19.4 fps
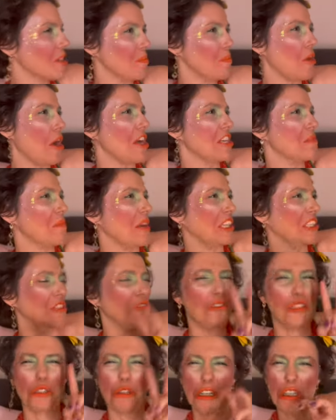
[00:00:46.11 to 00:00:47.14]
prospect
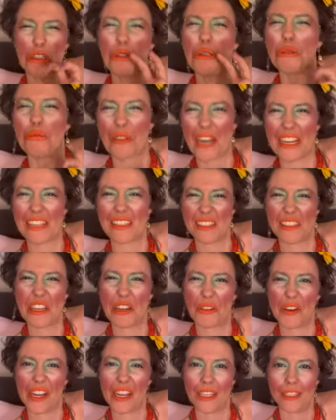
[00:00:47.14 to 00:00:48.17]
of critical race
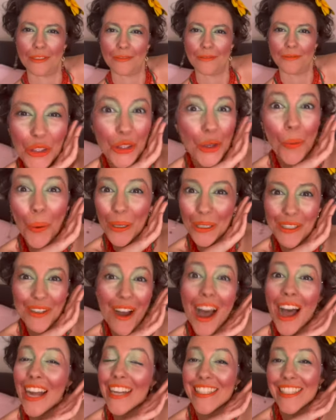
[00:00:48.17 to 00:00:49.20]
theory, you are
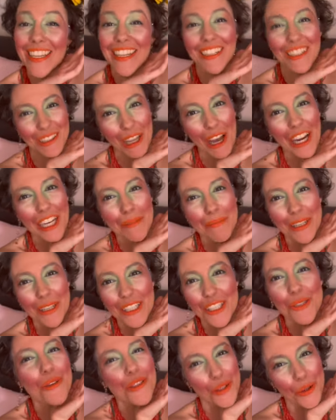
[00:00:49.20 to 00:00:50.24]
not in
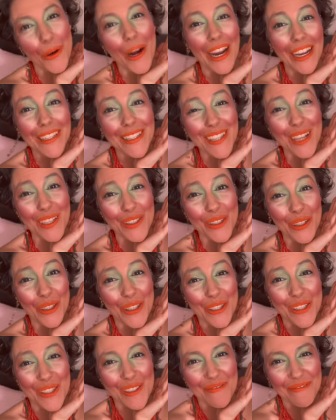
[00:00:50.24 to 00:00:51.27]
alignment with your
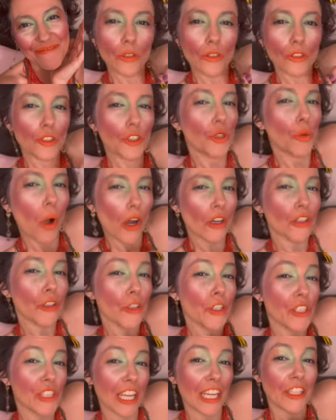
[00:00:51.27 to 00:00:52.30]
ancestors. To
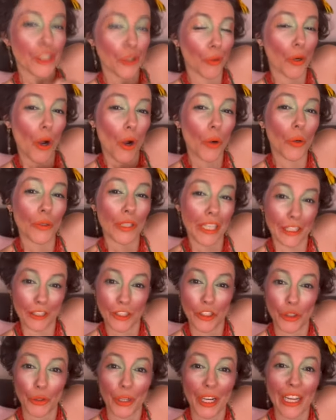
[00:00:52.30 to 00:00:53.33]
understand your own
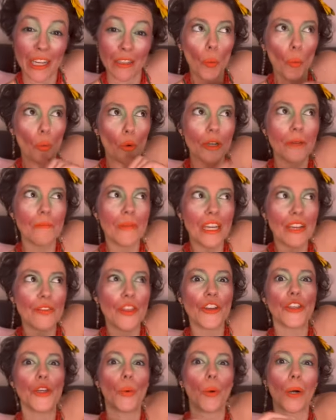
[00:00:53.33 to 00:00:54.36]
history would mean
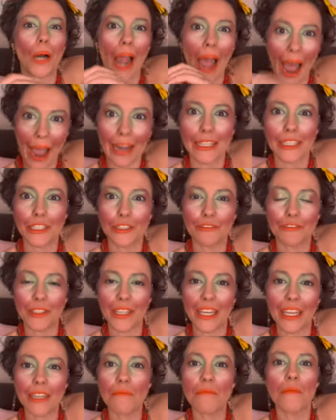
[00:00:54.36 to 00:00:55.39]
that you are actively
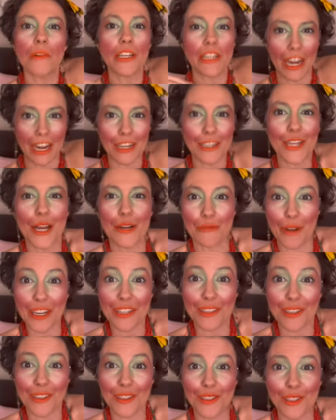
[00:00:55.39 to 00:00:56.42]
an
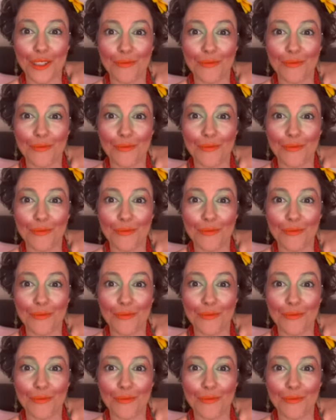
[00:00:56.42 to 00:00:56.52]
anti-racist.